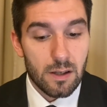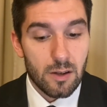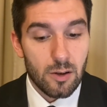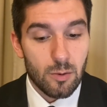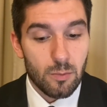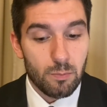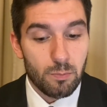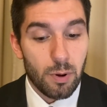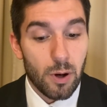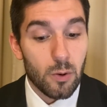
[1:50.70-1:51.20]

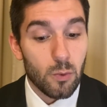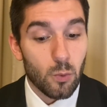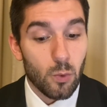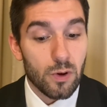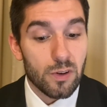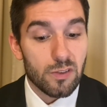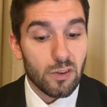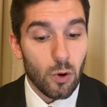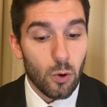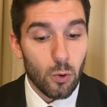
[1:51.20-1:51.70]
but
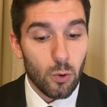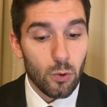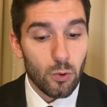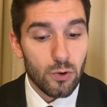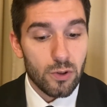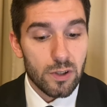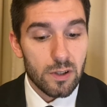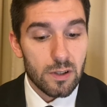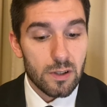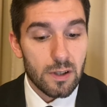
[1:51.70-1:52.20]
was old
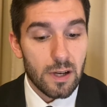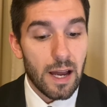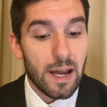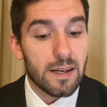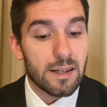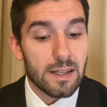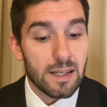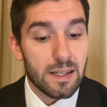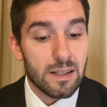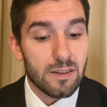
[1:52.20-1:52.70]

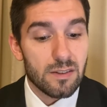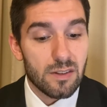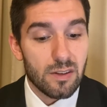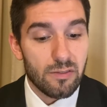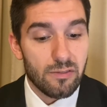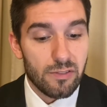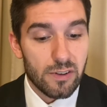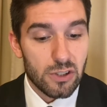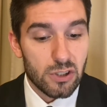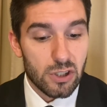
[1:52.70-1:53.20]
and
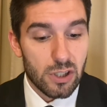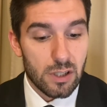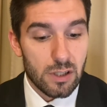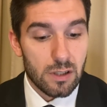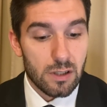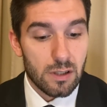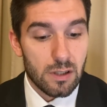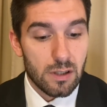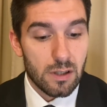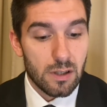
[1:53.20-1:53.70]
insufficient
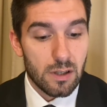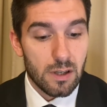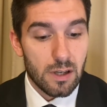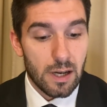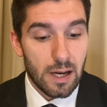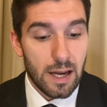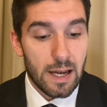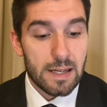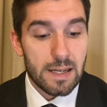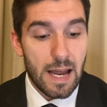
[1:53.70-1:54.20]

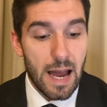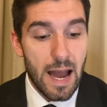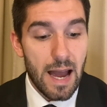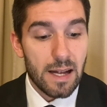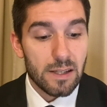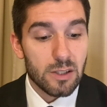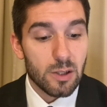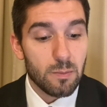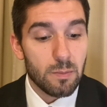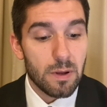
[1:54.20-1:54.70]
and had
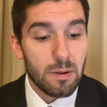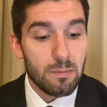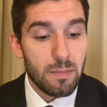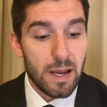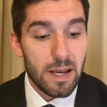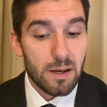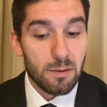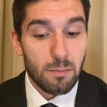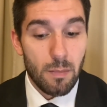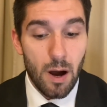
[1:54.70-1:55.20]
to be
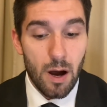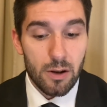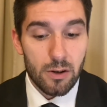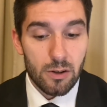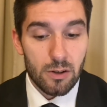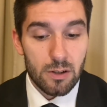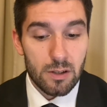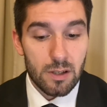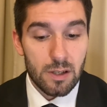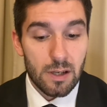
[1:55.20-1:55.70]
made
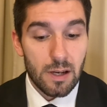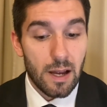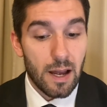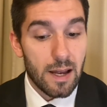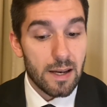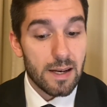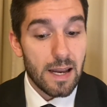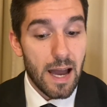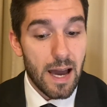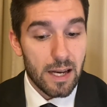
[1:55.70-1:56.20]
modern
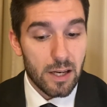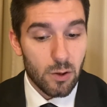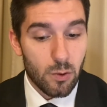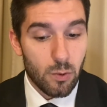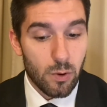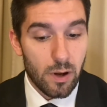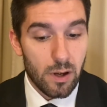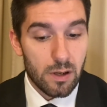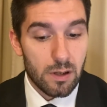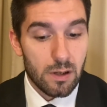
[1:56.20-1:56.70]
and
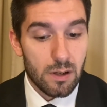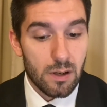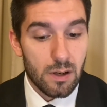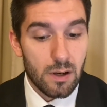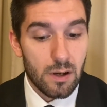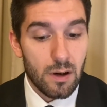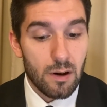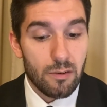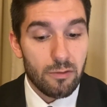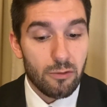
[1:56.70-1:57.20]
adequate
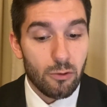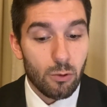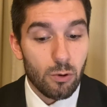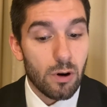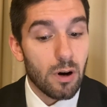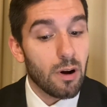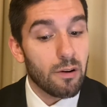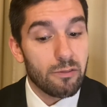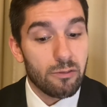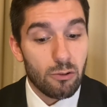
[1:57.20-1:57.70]
for
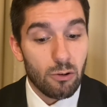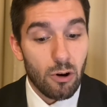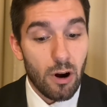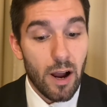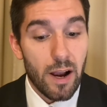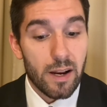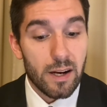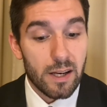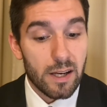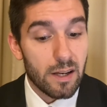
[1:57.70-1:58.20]
a
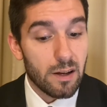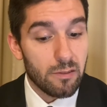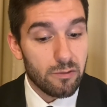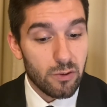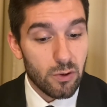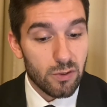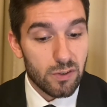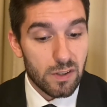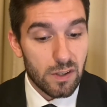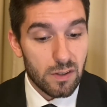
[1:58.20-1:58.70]
variety of
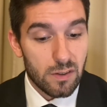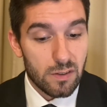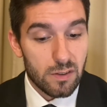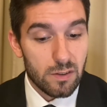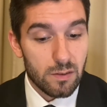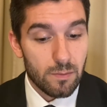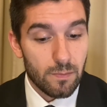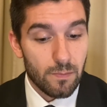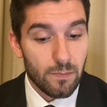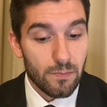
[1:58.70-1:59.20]
uses,
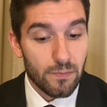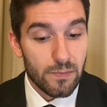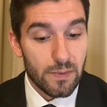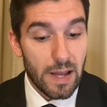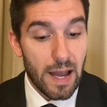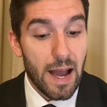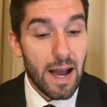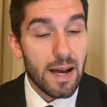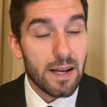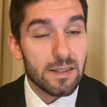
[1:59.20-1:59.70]

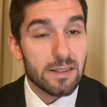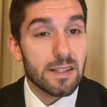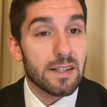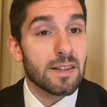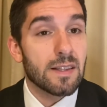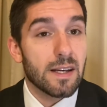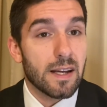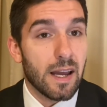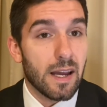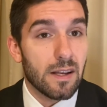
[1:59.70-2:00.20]
as in the
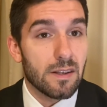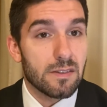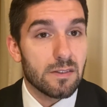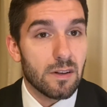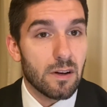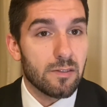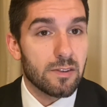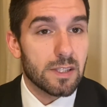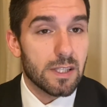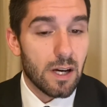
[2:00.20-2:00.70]
case of
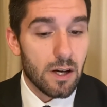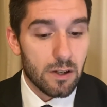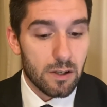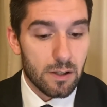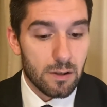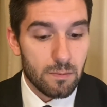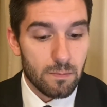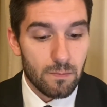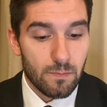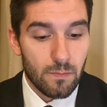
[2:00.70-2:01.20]
Italian.
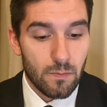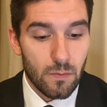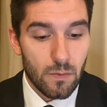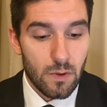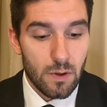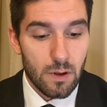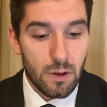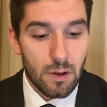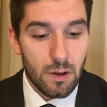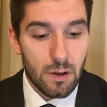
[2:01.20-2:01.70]

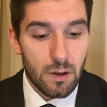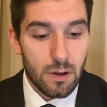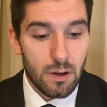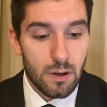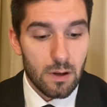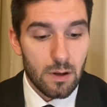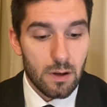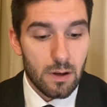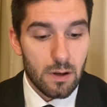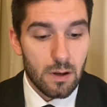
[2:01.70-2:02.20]

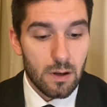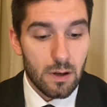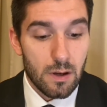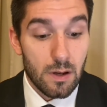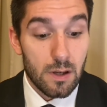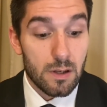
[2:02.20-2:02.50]
In